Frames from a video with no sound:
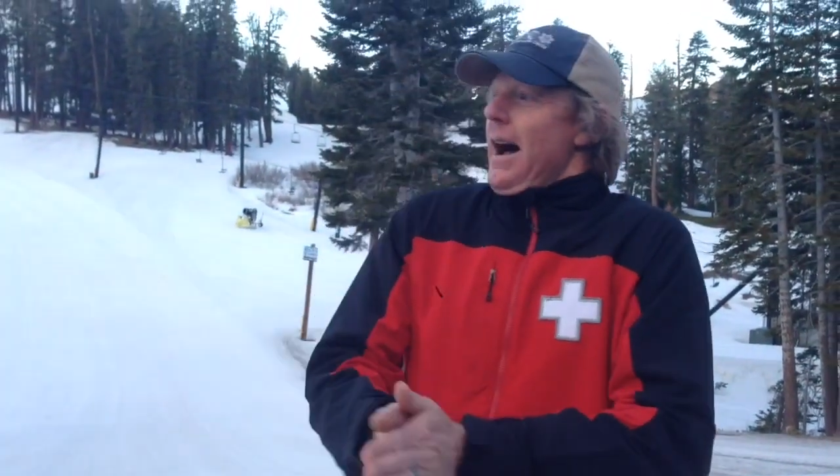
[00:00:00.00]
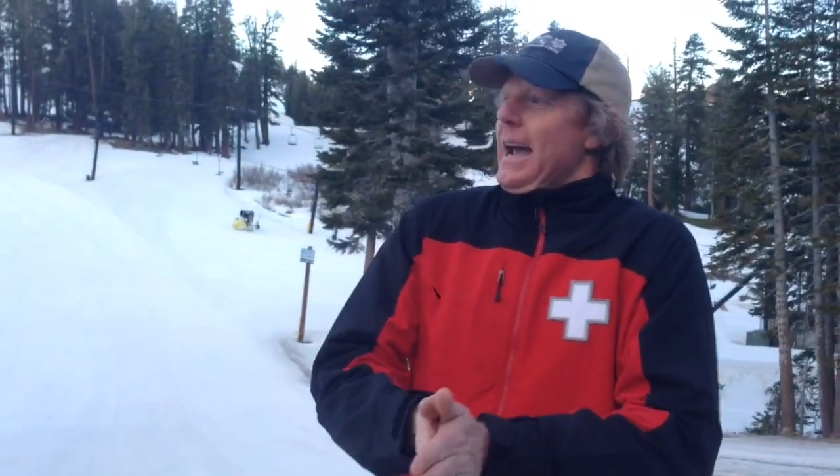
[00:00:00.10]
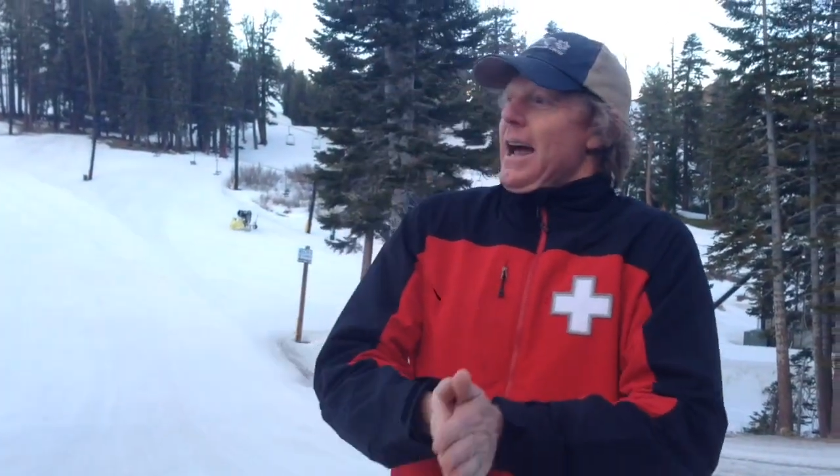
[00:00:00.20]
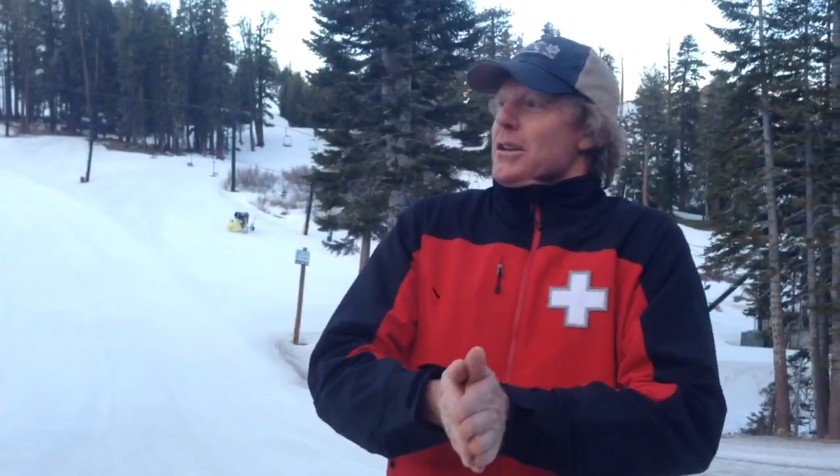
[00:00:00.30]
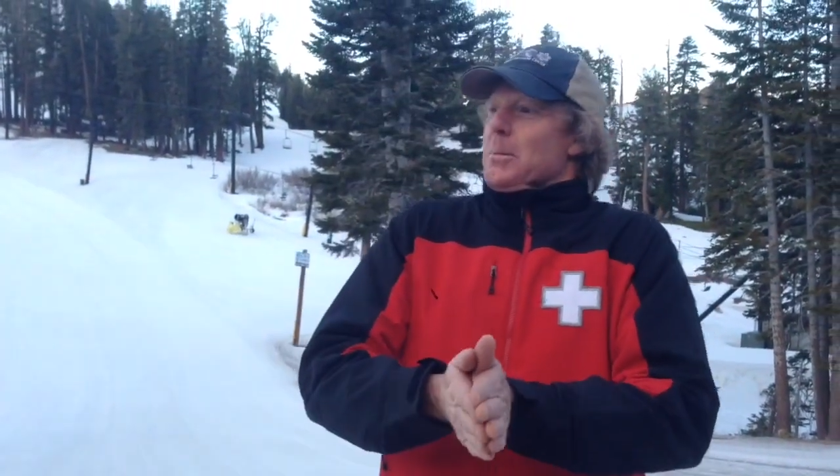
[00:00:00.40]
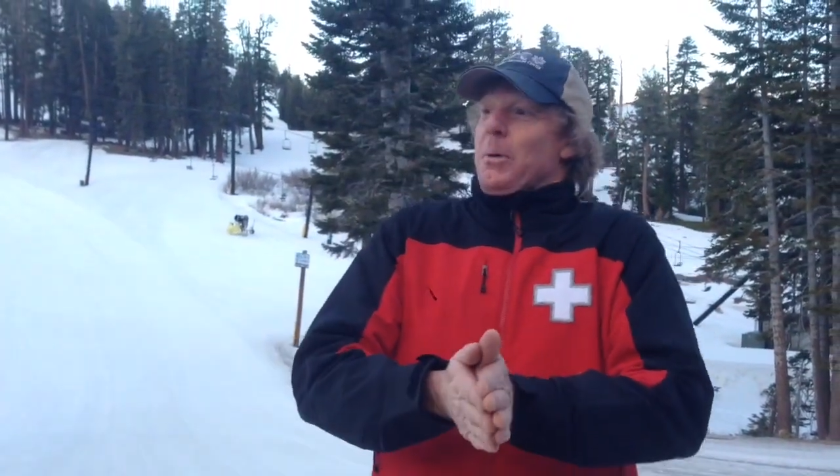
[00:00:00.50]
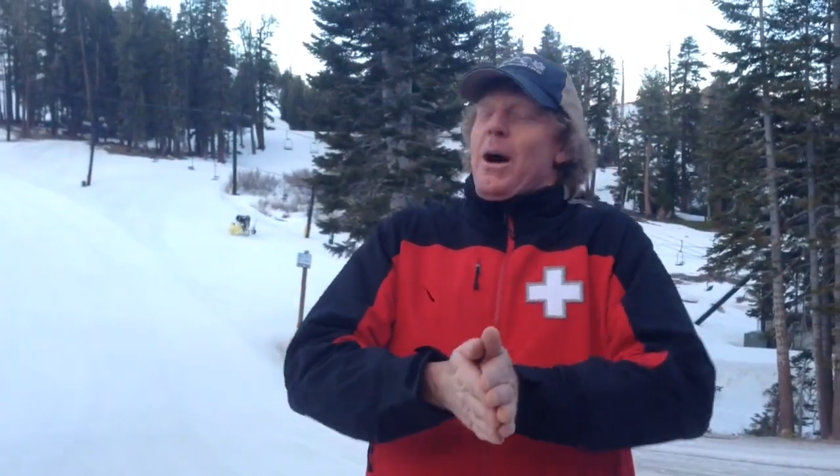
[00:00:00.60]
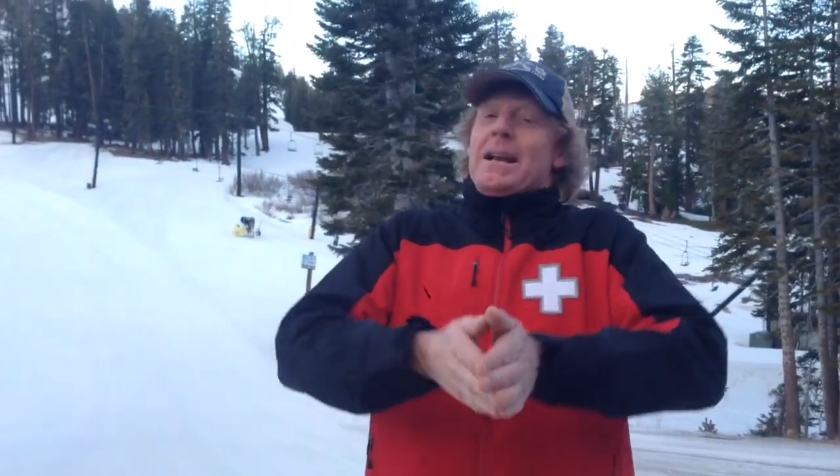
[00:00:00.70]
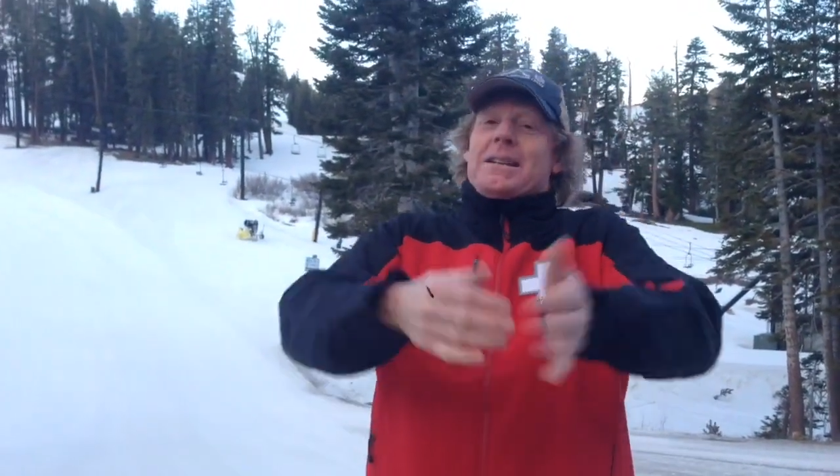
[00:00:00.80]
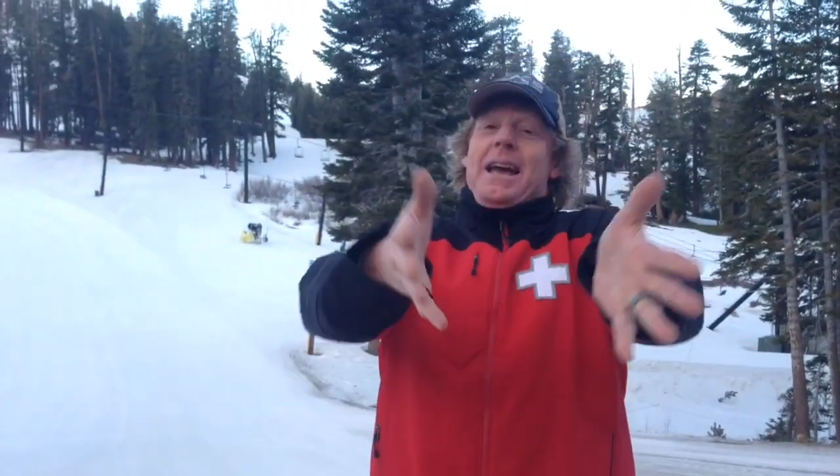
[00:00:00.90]
I got a
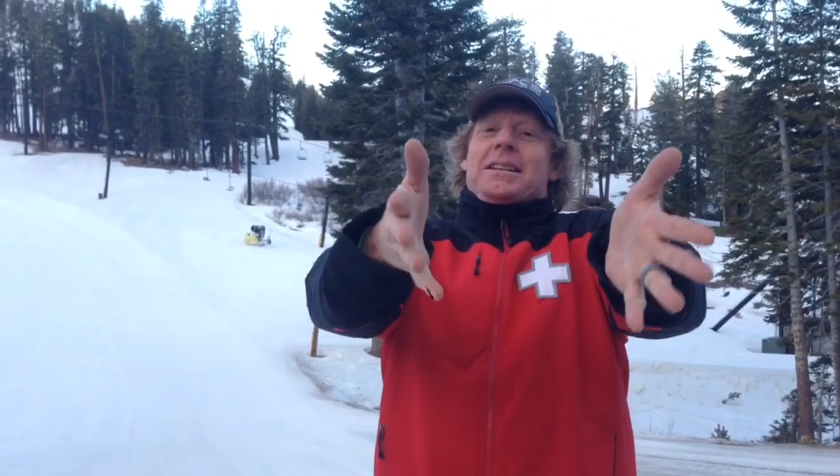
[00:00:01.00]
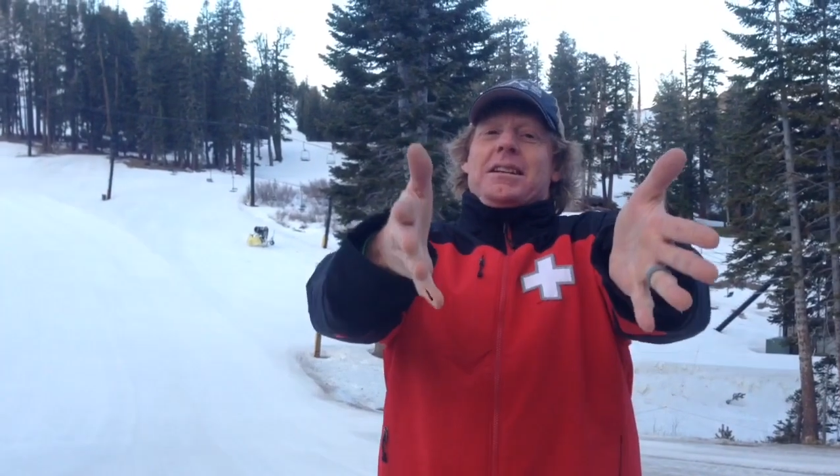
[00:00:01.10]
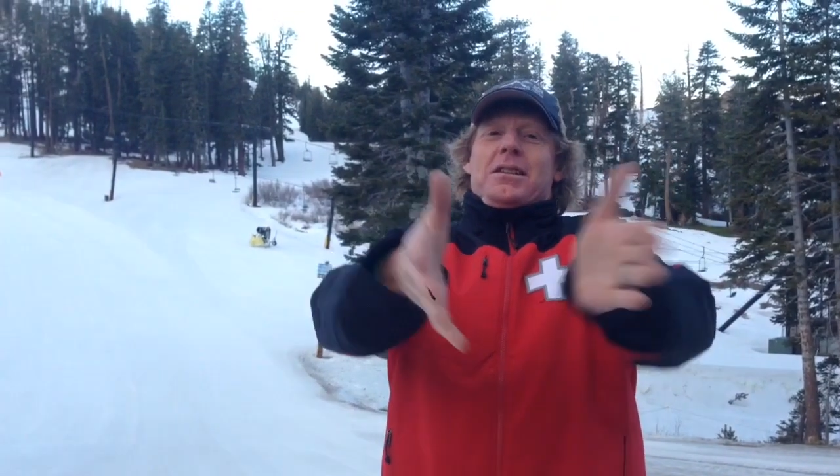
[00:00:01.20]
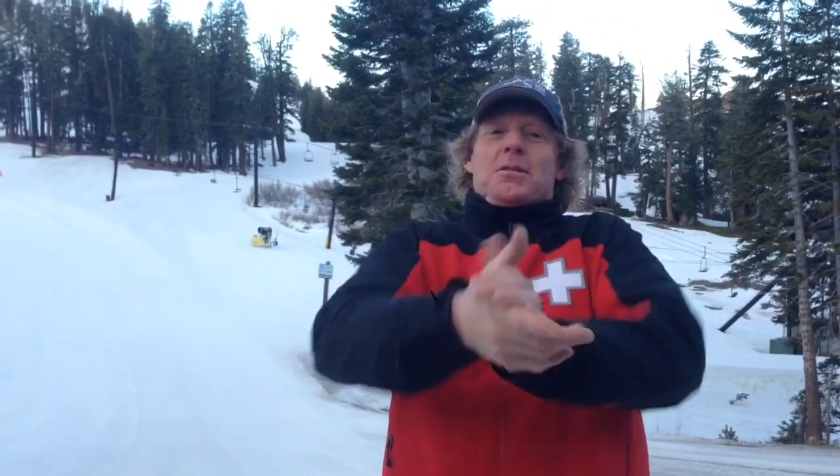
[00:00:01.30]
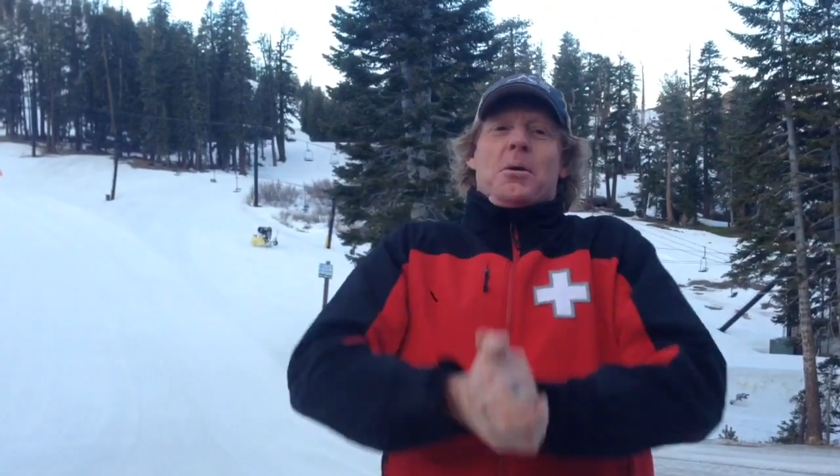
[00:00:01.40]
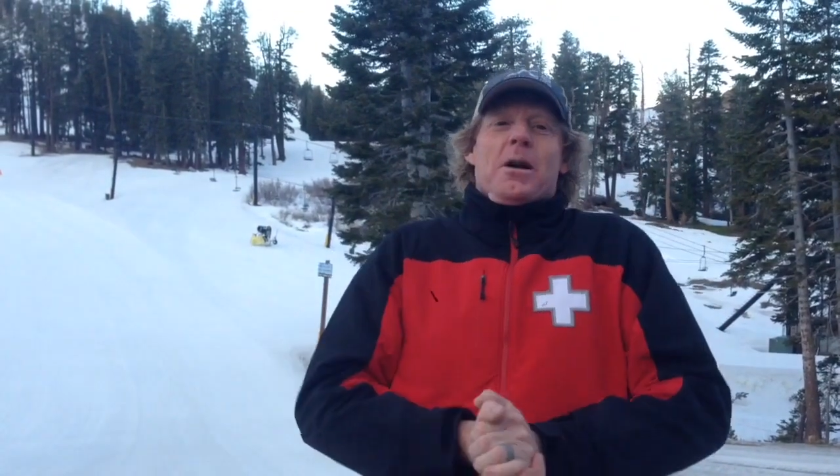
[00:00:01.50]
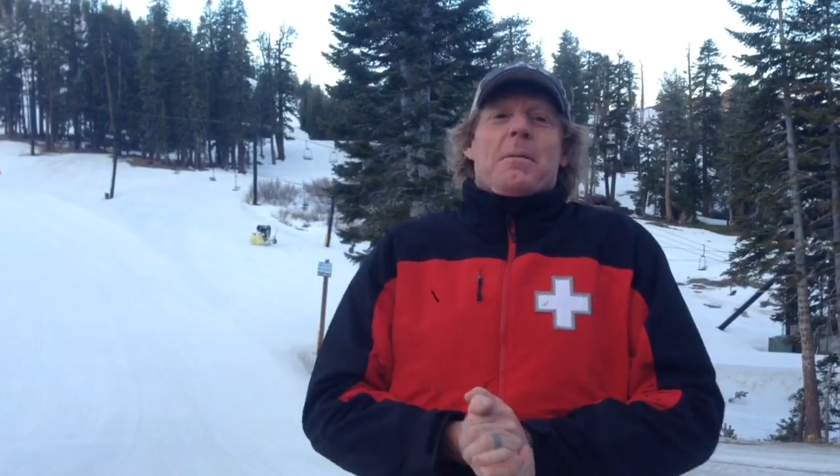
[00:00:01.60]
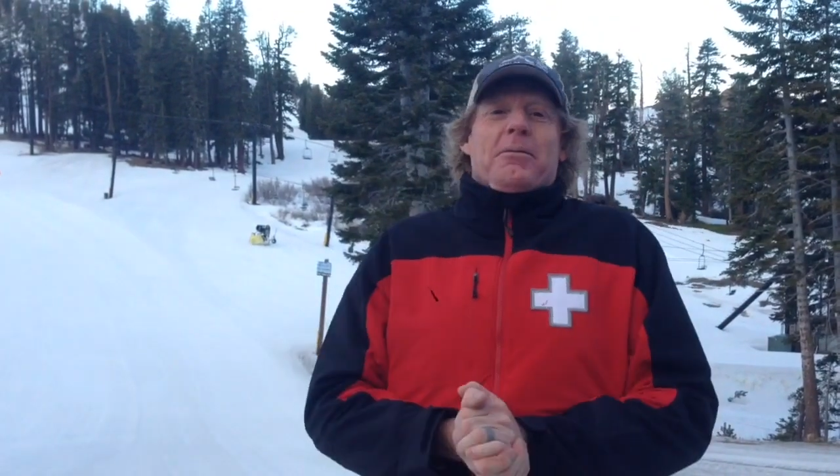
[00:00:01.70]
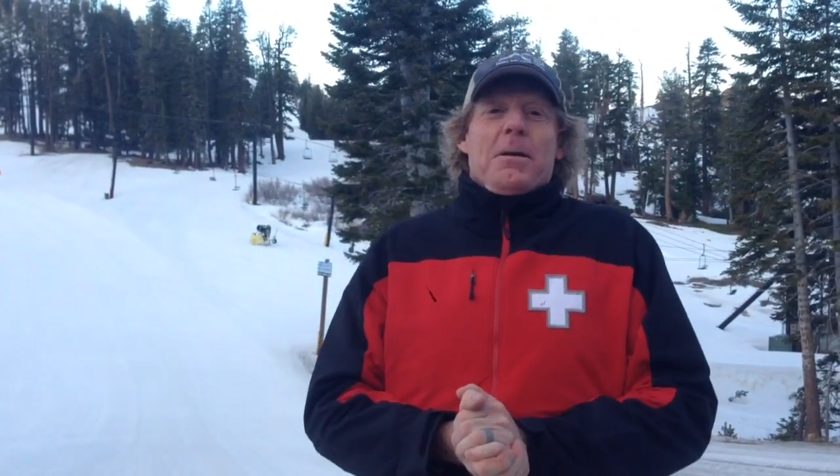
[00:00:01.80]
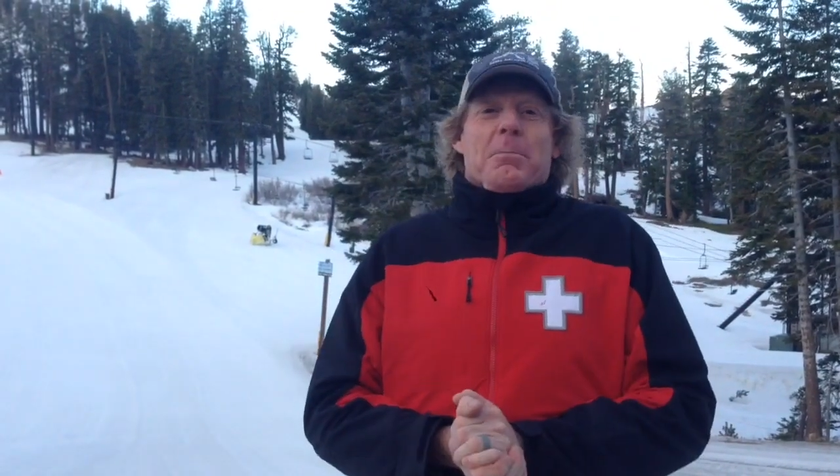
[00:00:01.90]
surprise guest here this morning,
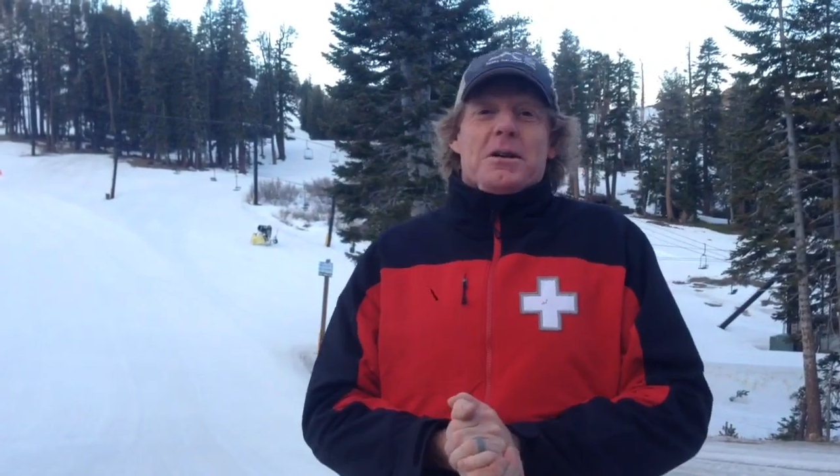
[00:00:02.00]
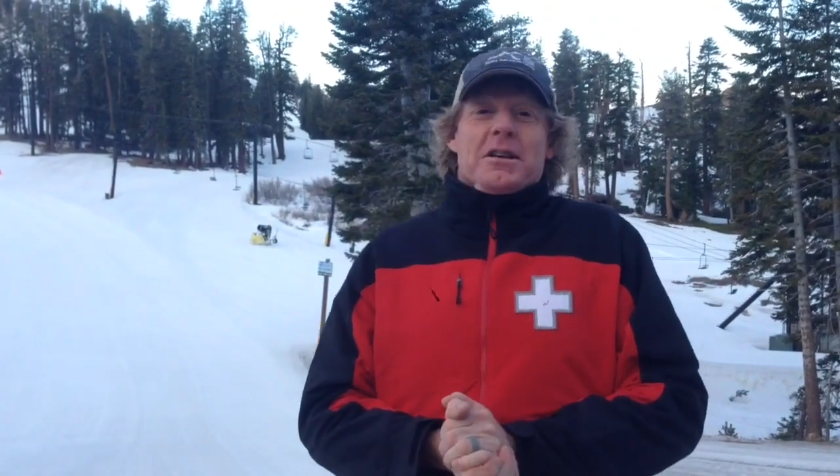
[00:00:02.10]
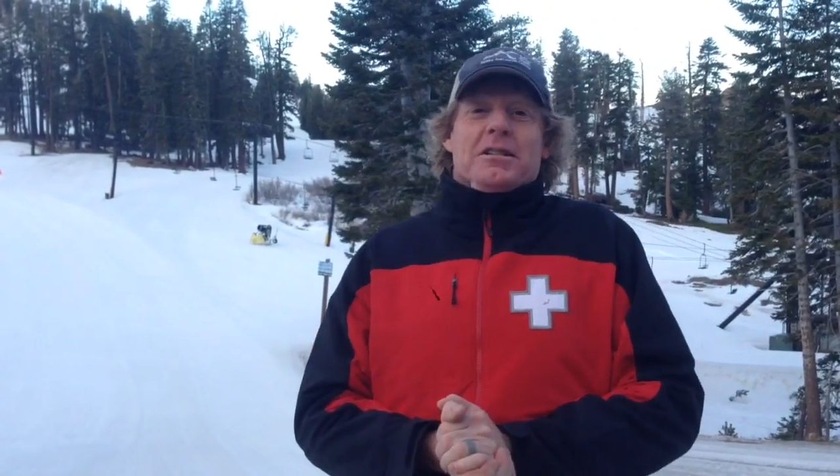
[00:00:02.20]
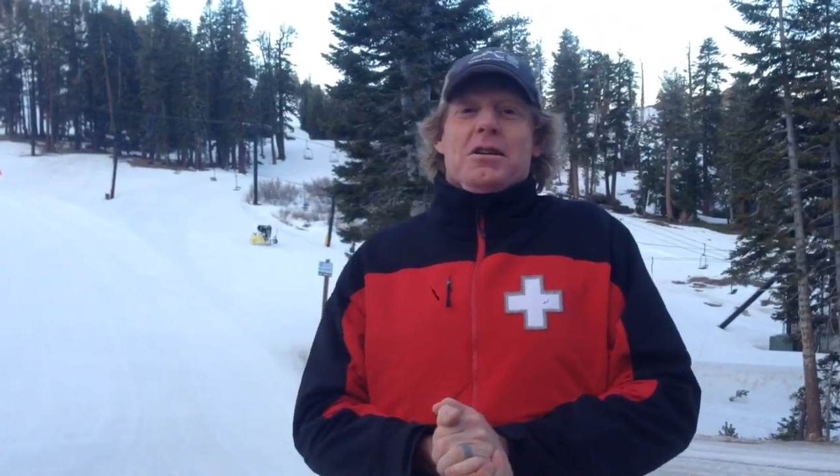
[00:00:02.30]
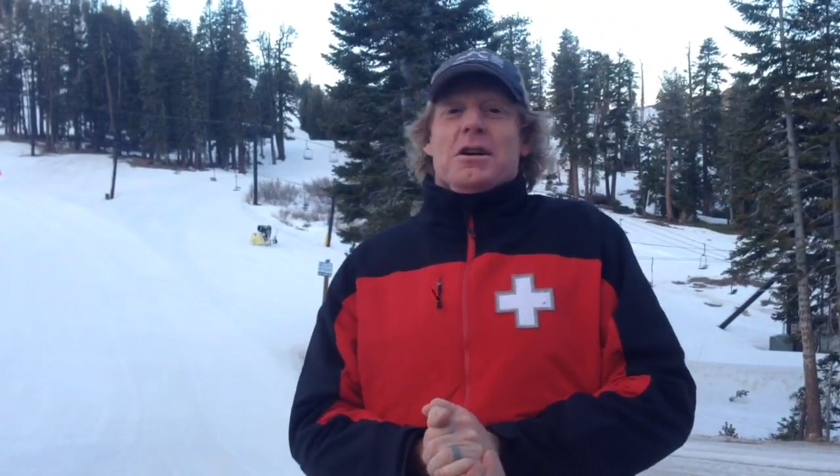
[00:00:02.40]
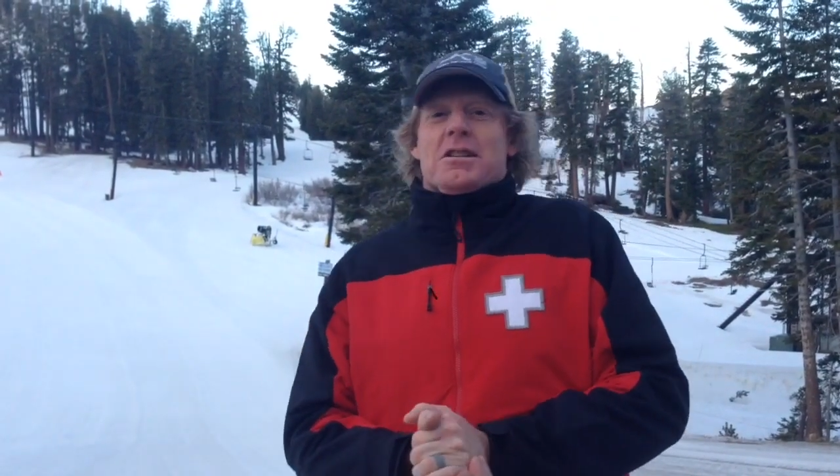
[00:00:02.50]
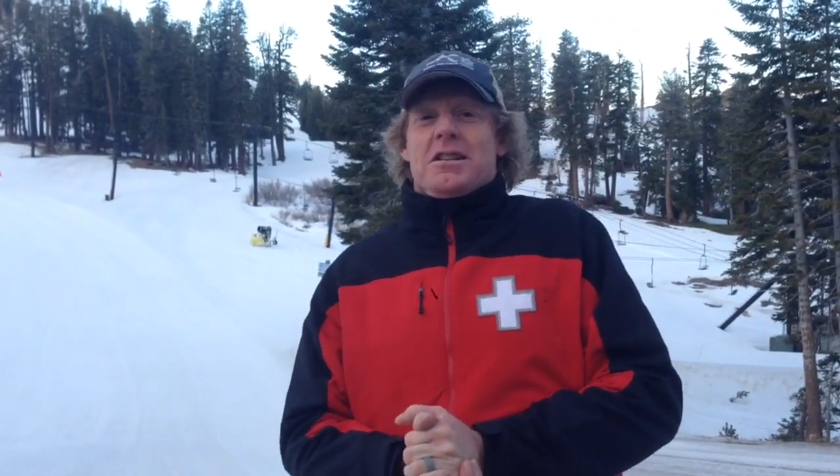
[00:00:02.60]
my friend Bridget Lewitt.